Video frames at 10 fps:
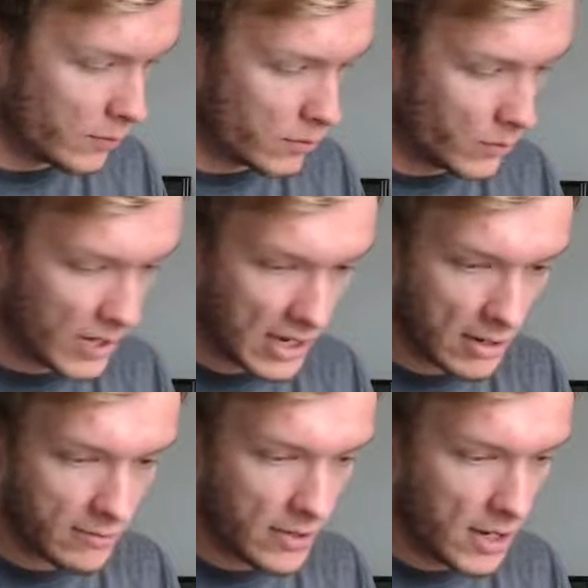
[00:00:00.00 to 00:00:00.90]
We
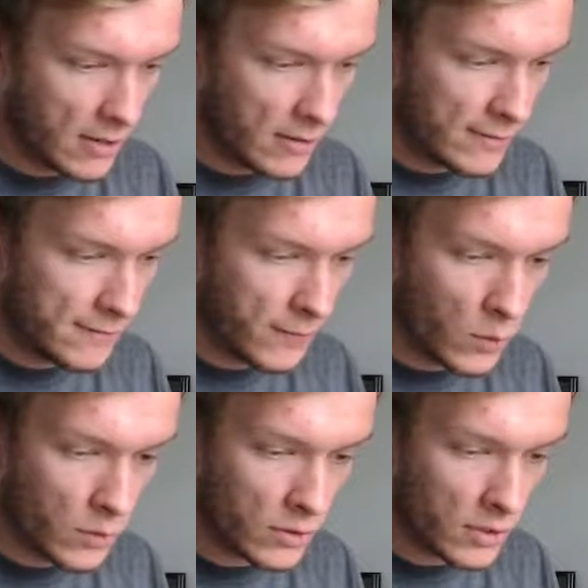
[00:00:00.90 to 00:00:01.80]
have
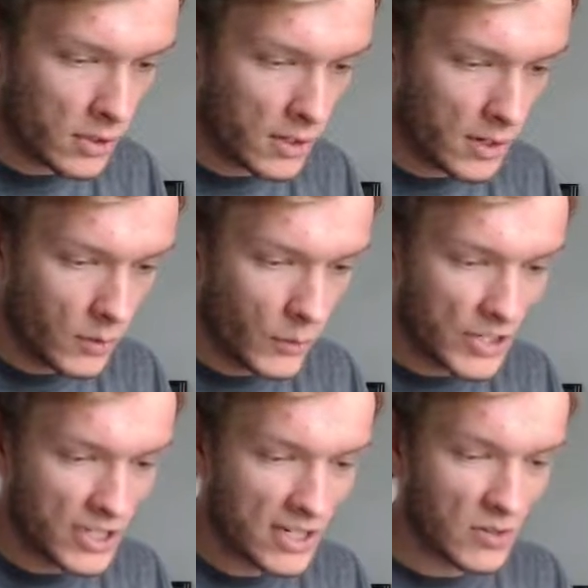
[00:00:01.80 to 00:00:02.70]
4,
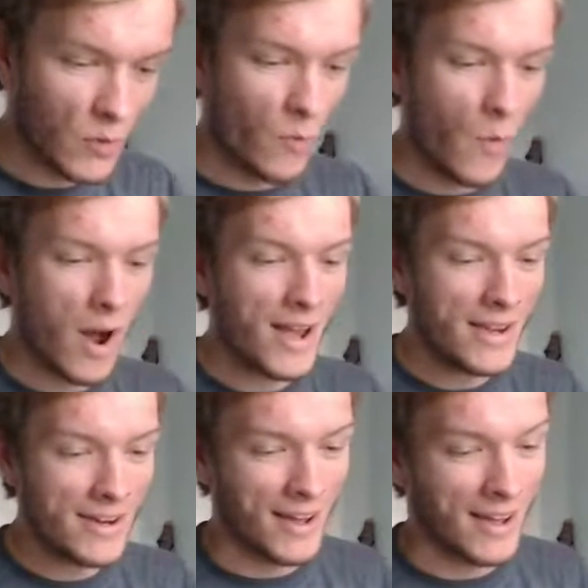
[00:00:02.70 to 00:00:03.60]
which is
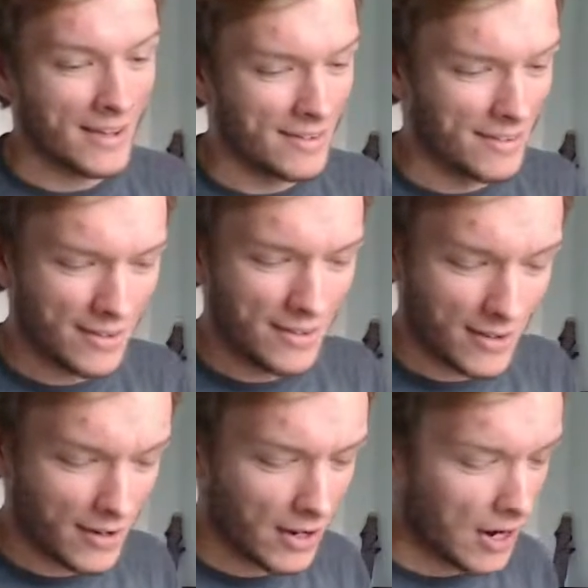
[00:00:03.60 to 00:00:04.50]
wide-eyed.
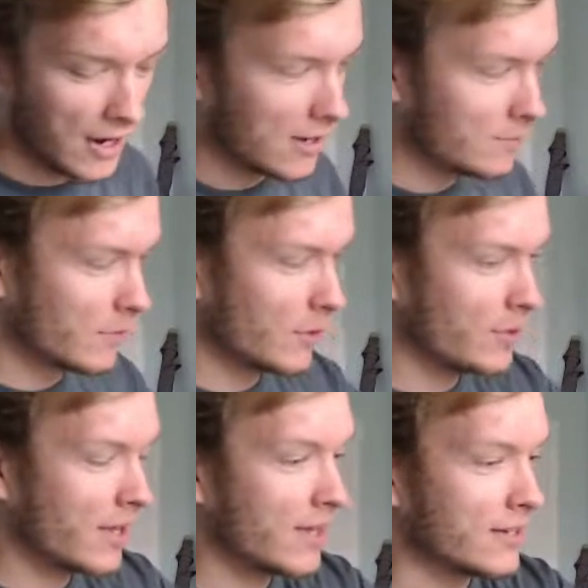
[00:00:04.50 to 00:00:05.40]

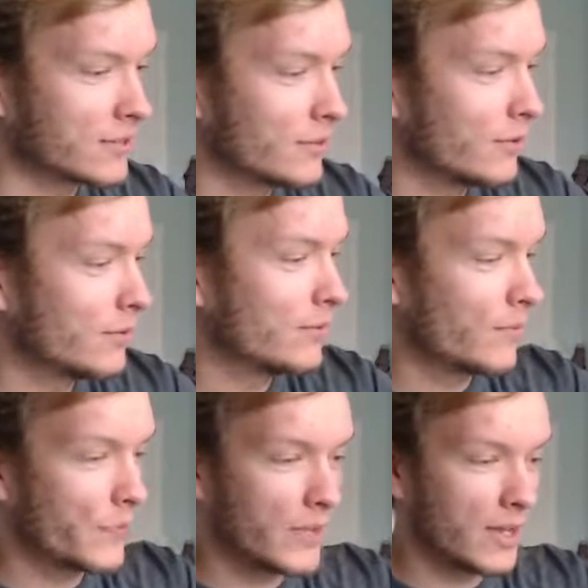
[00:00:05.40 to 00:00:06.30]
Okay, so
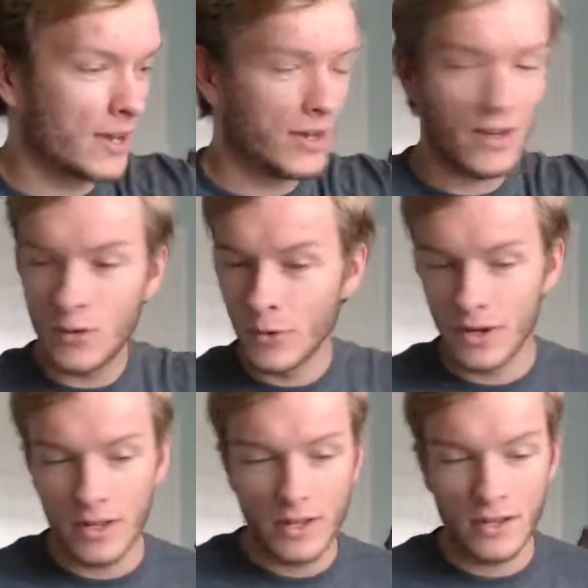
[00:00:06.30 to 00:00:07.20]
we're
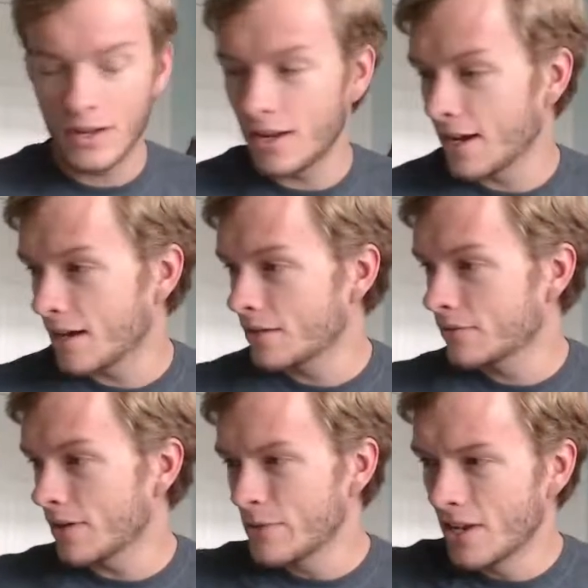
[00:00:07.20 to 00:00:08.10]
gonna have.
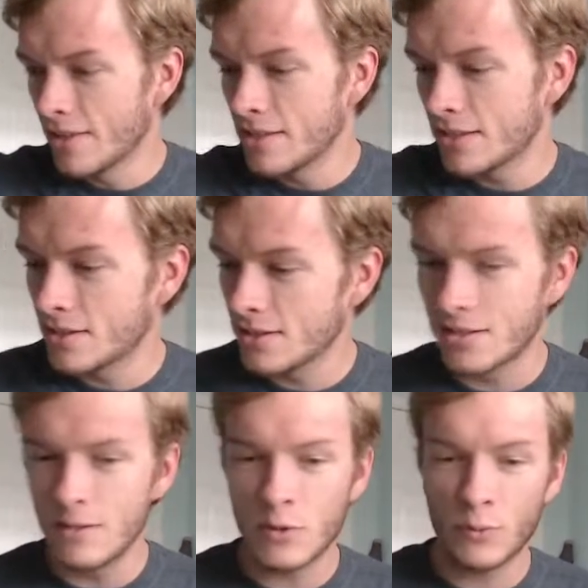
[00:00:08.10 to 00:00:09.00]
I mean, this
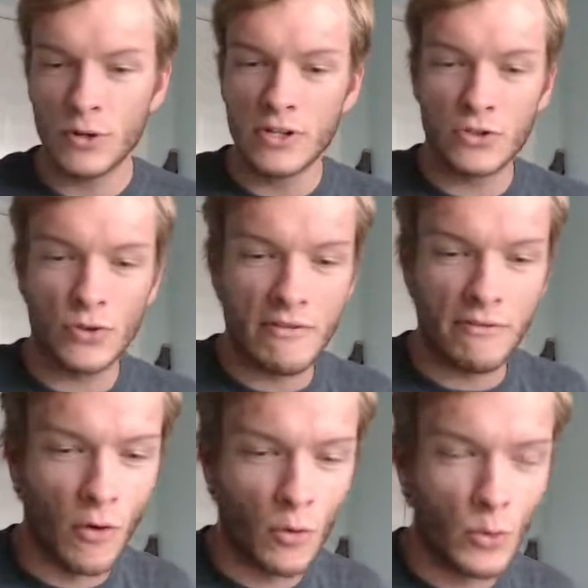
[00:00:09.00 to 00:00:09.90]
seems pretty
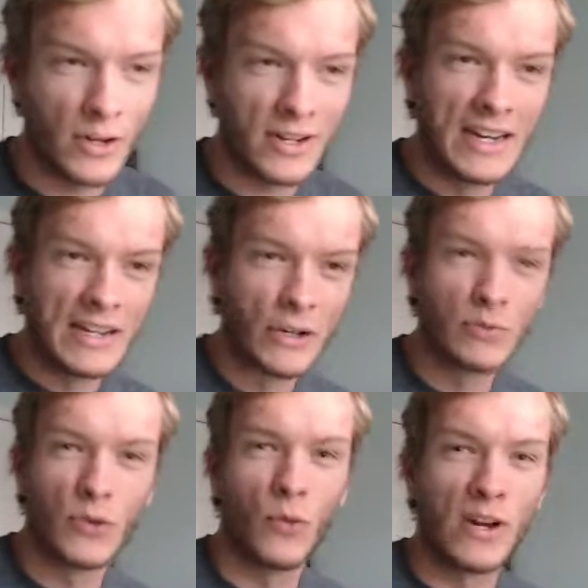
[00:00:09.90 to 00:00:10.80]
straightforward in
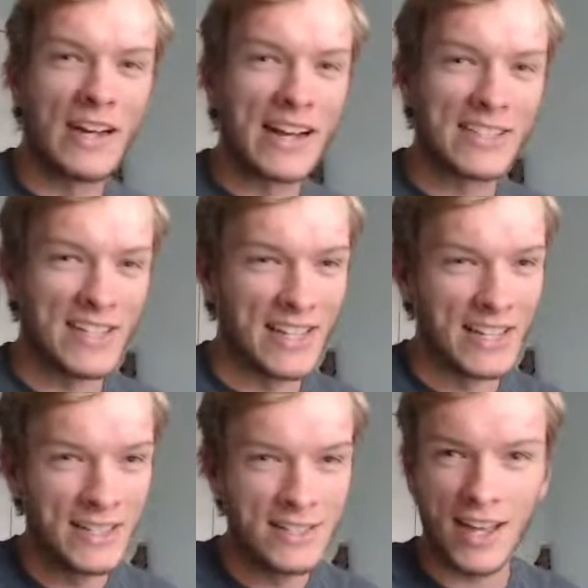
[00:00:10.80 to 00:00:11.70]
terms of what it actually
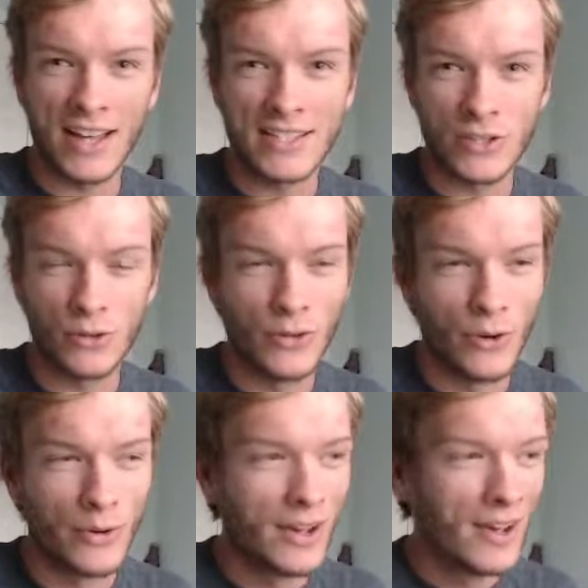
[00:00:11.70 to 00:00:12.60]
is. I just don't
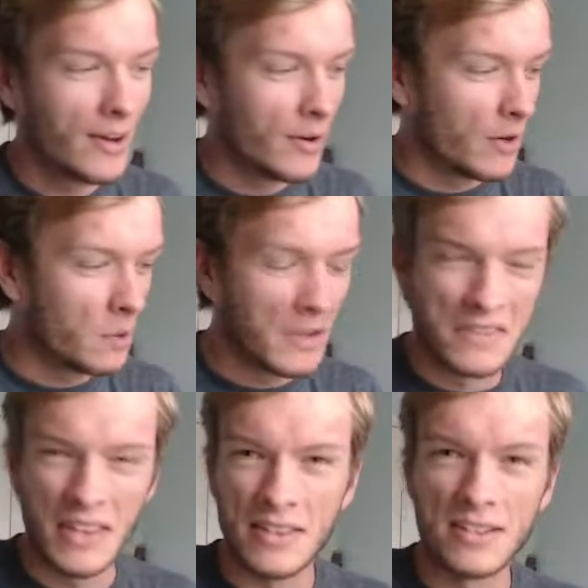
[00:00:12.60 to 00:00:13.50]
know if
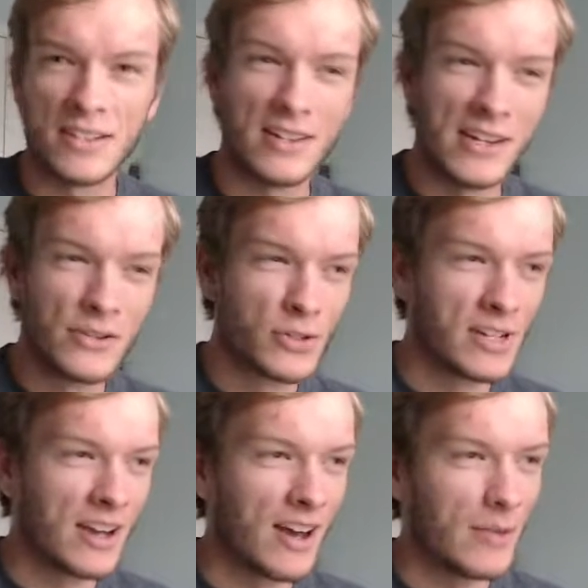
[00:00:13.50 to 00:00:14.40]
that's an
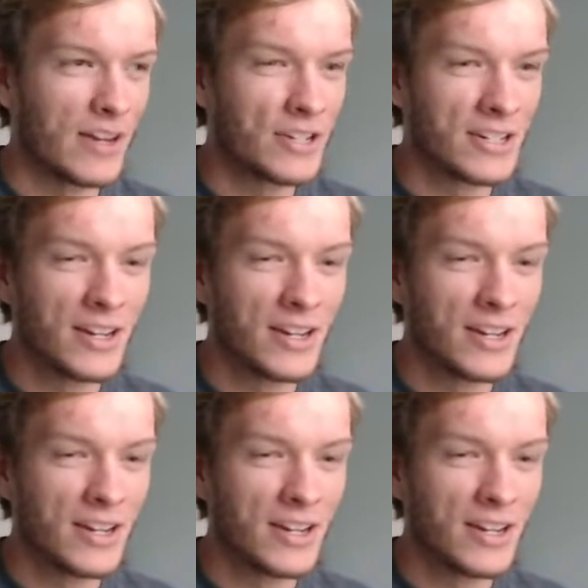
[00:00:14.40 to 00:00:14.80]
interesting combination.